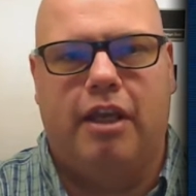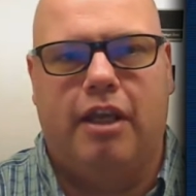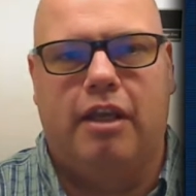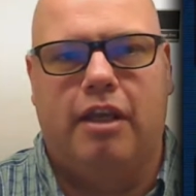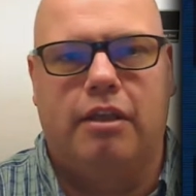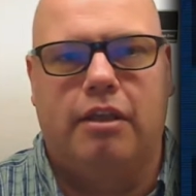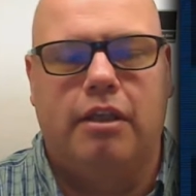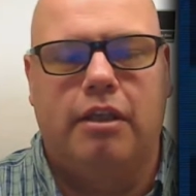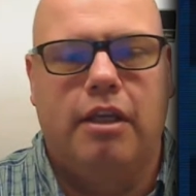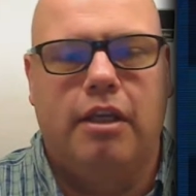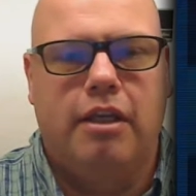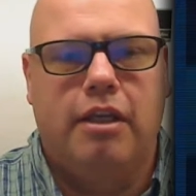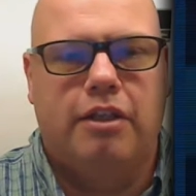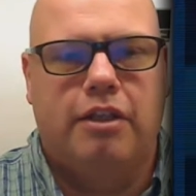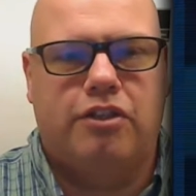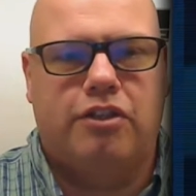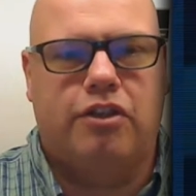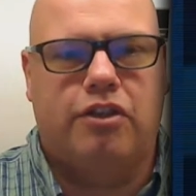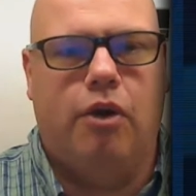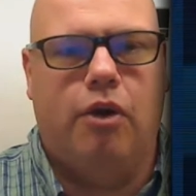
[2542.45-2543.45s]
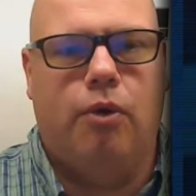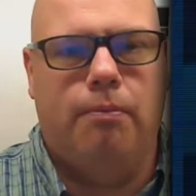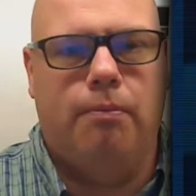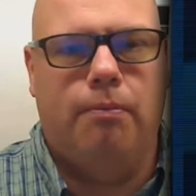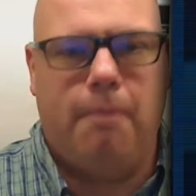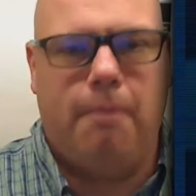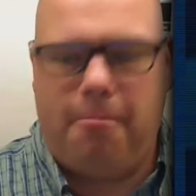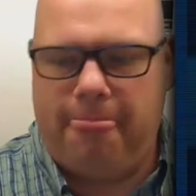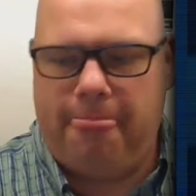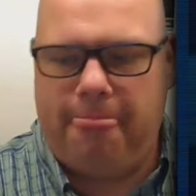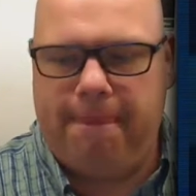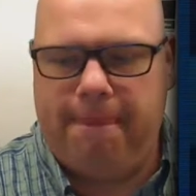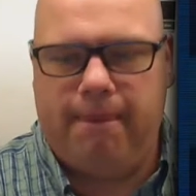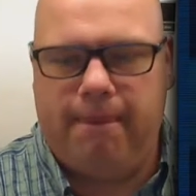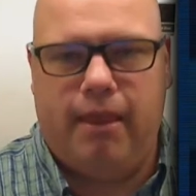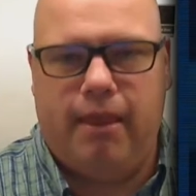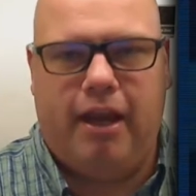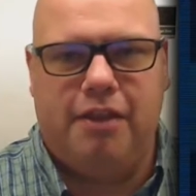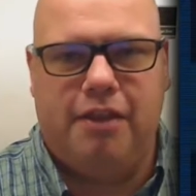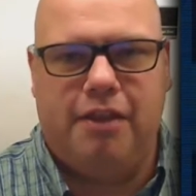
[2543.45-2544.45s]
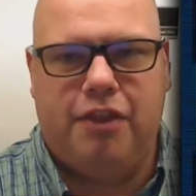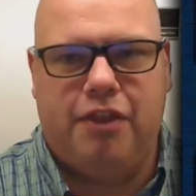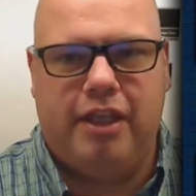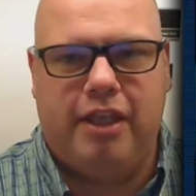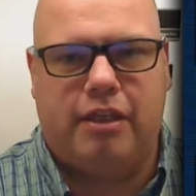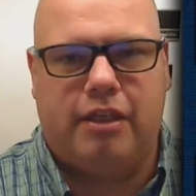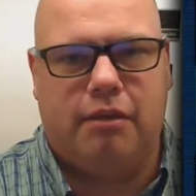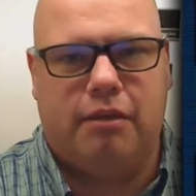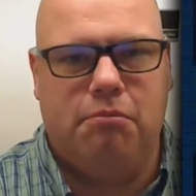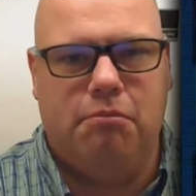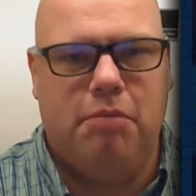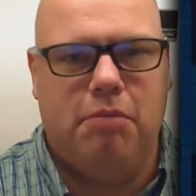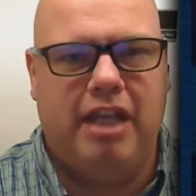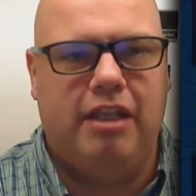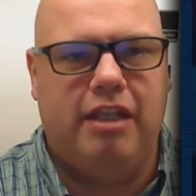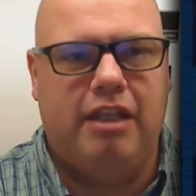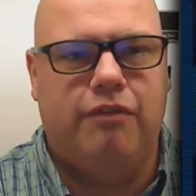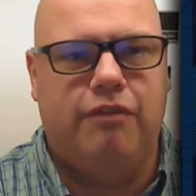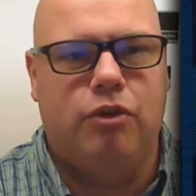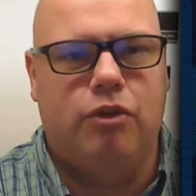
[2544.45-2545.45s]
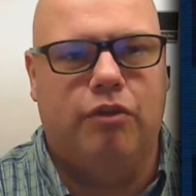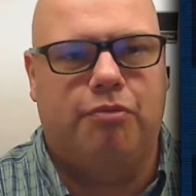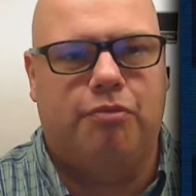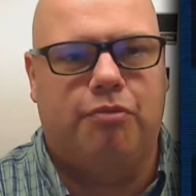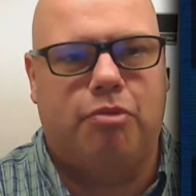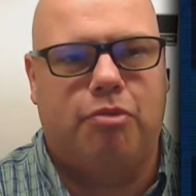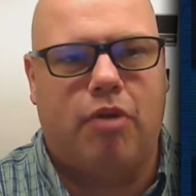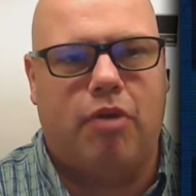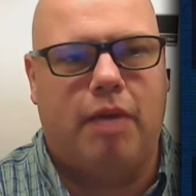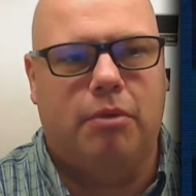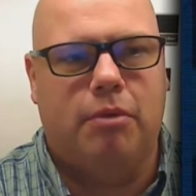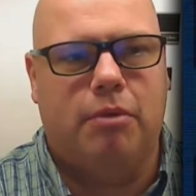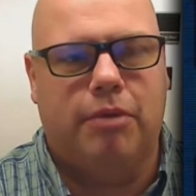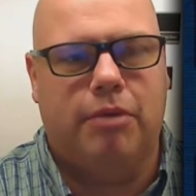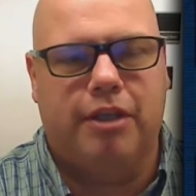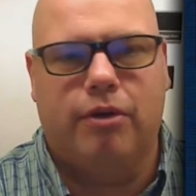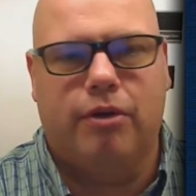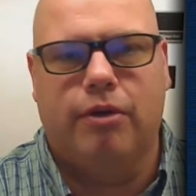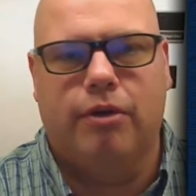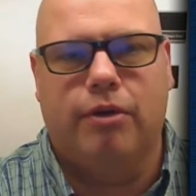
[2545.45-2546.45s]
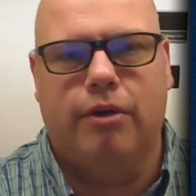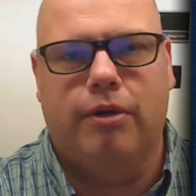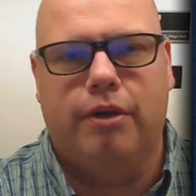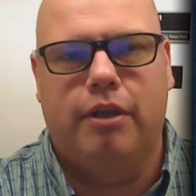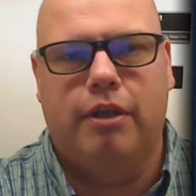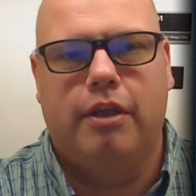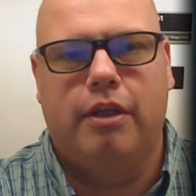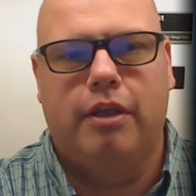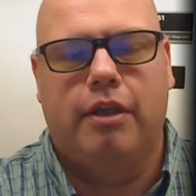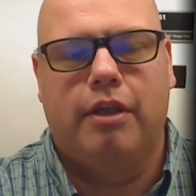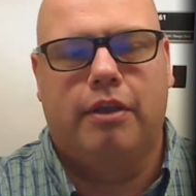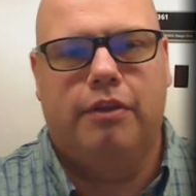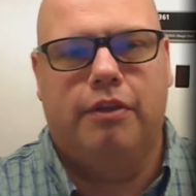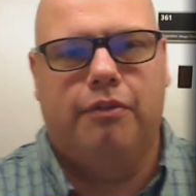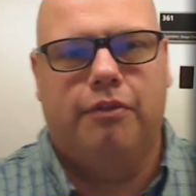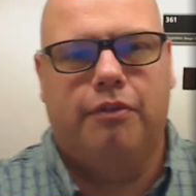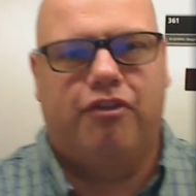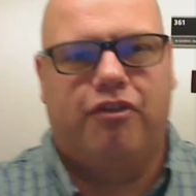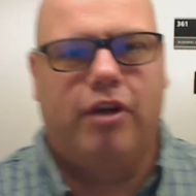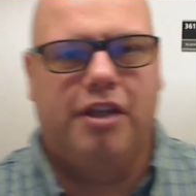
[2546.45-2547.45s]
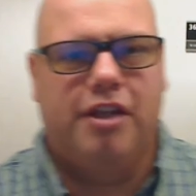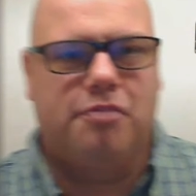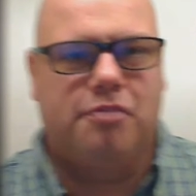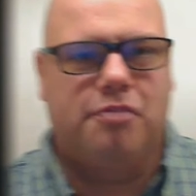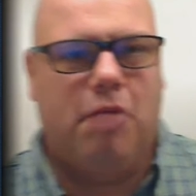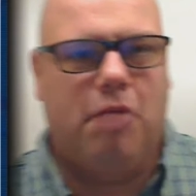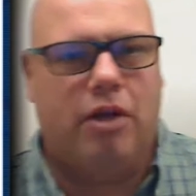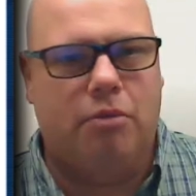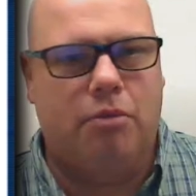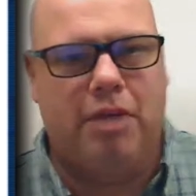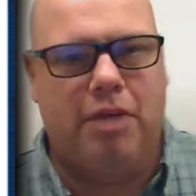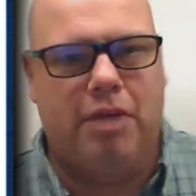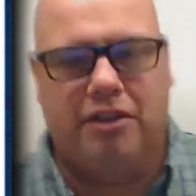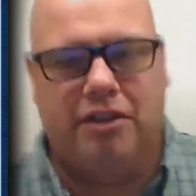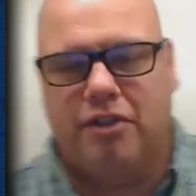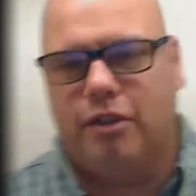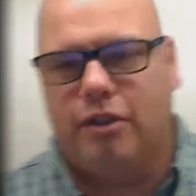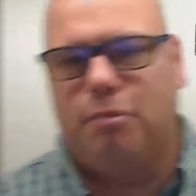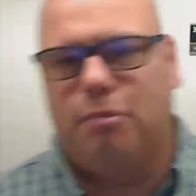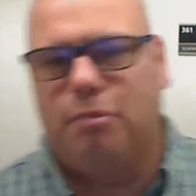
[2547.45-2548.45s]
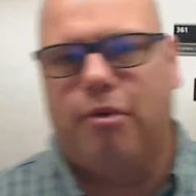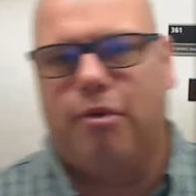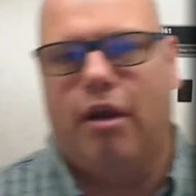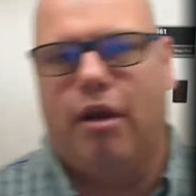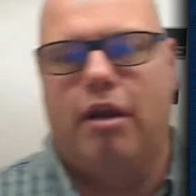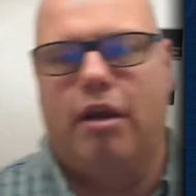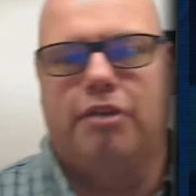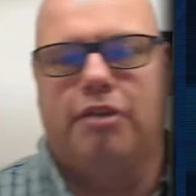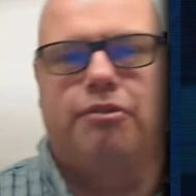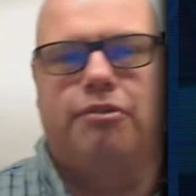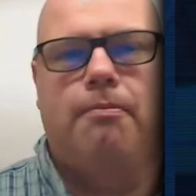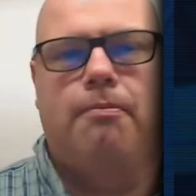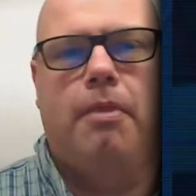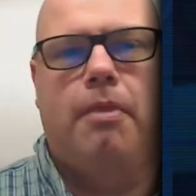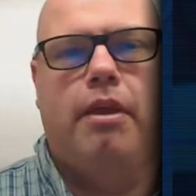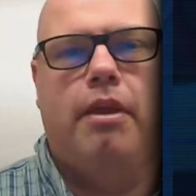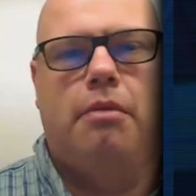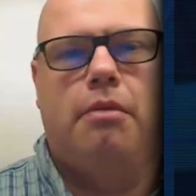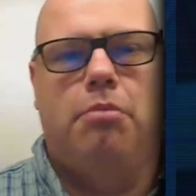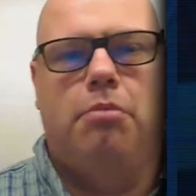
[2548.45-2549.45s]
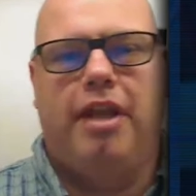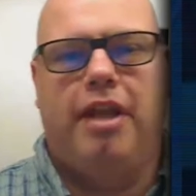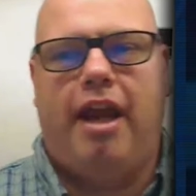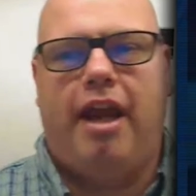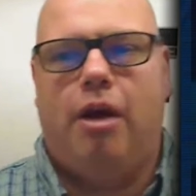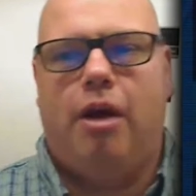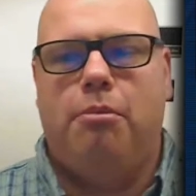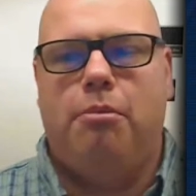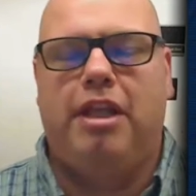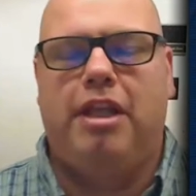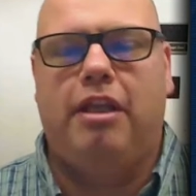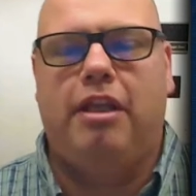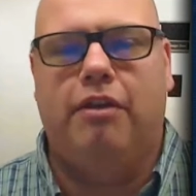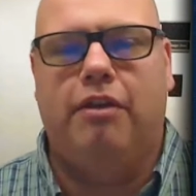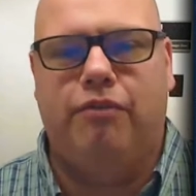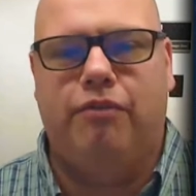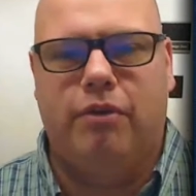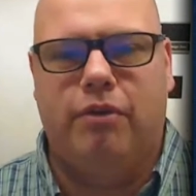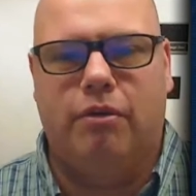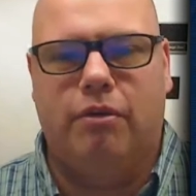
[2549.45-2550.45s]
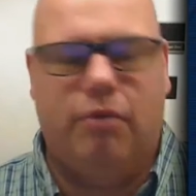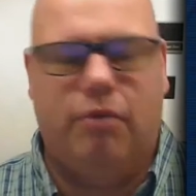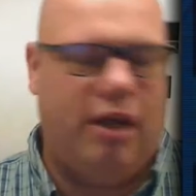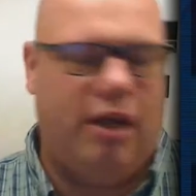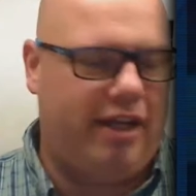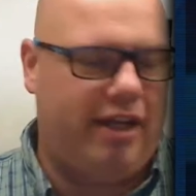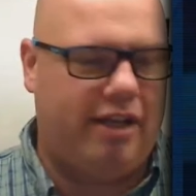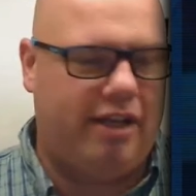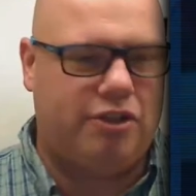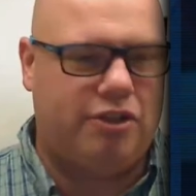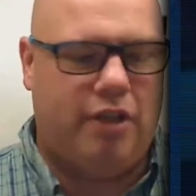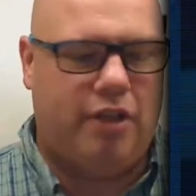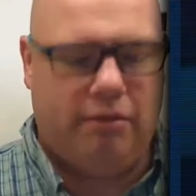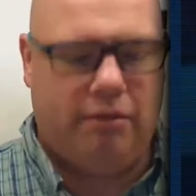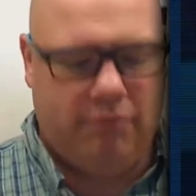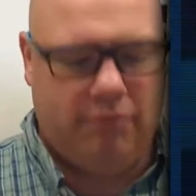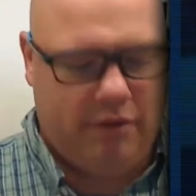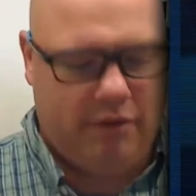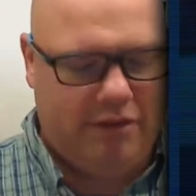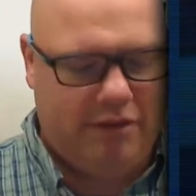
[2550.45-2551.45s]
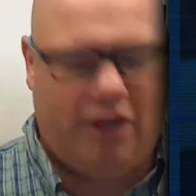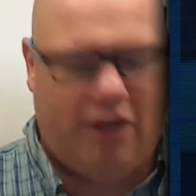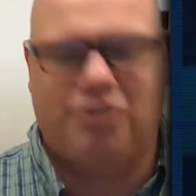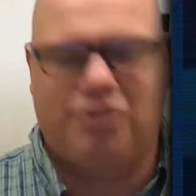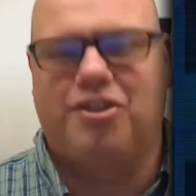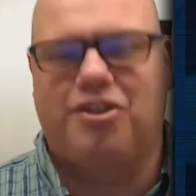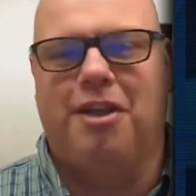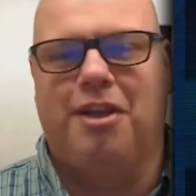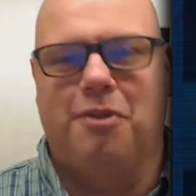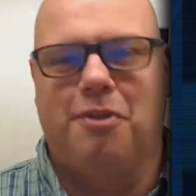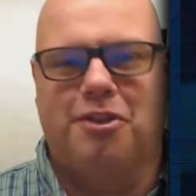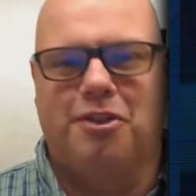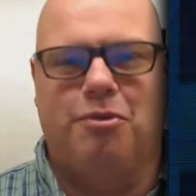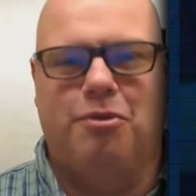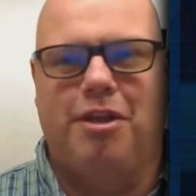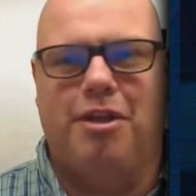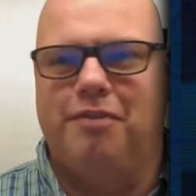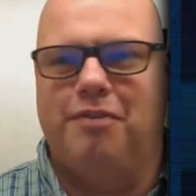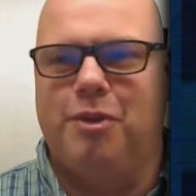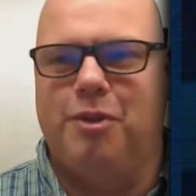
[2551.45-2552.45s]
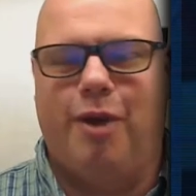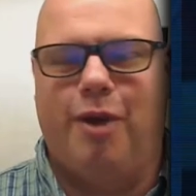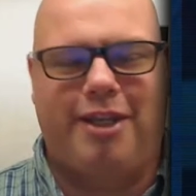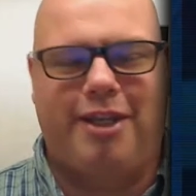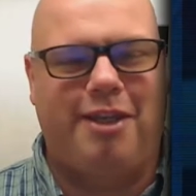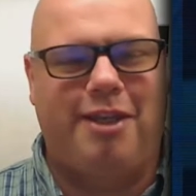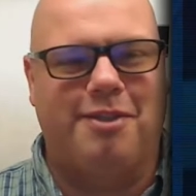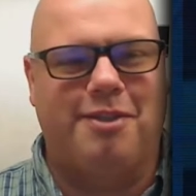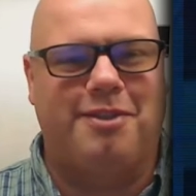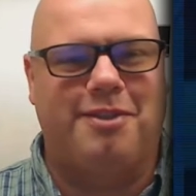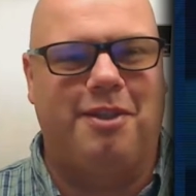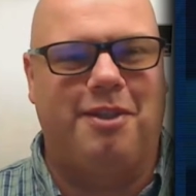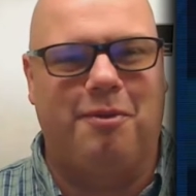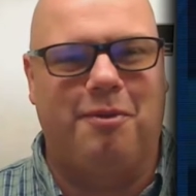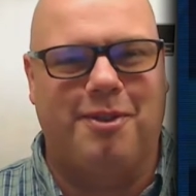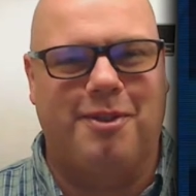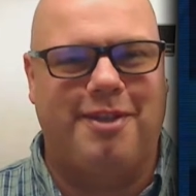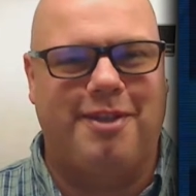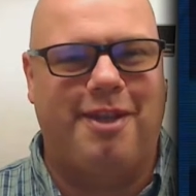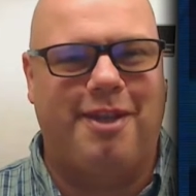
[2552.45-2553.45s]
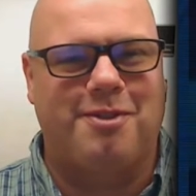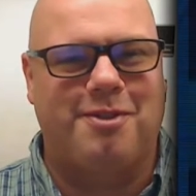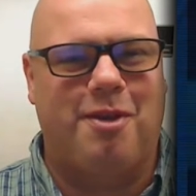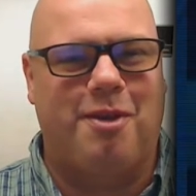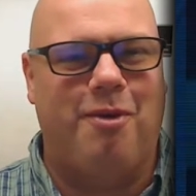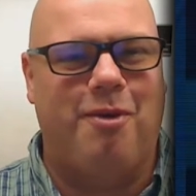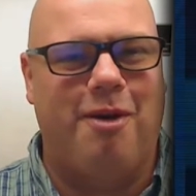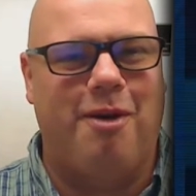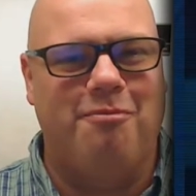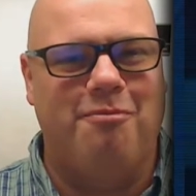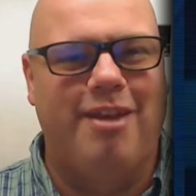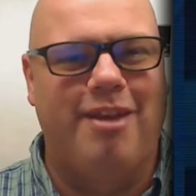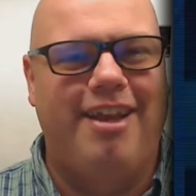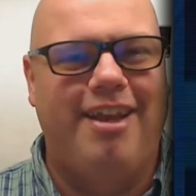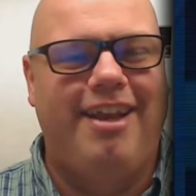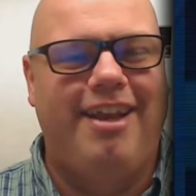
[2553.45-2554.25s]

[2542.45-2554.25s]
And so I think many of you have probably heard the phrase model-based enterprise, but how many of you, I'll say it this way, even though I can't see anyone's hands go up,